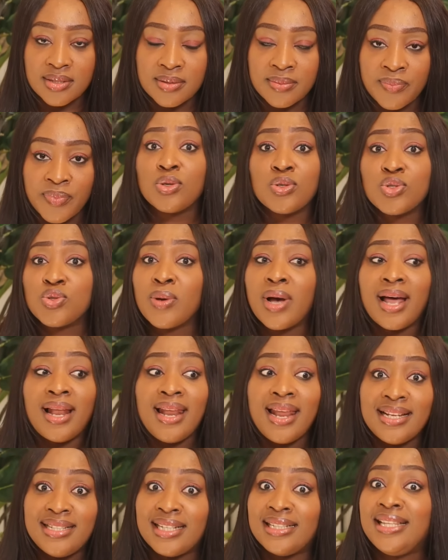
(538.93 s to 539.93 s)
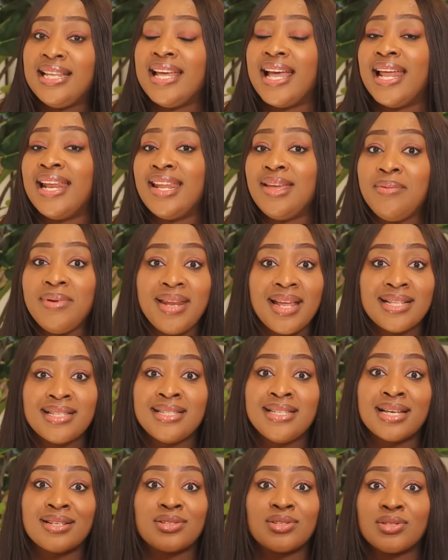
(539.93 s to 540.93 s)
So to allegedly
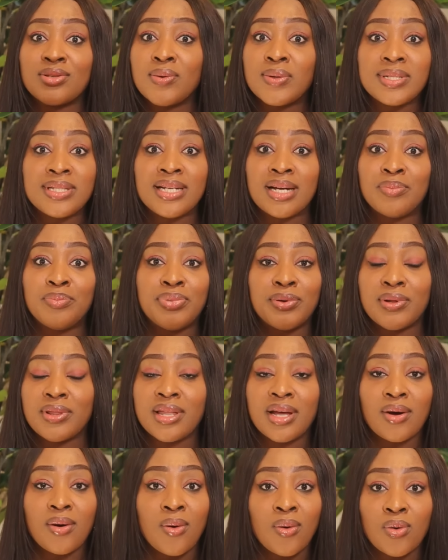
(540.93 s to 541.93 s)
eliminate their son, their brother,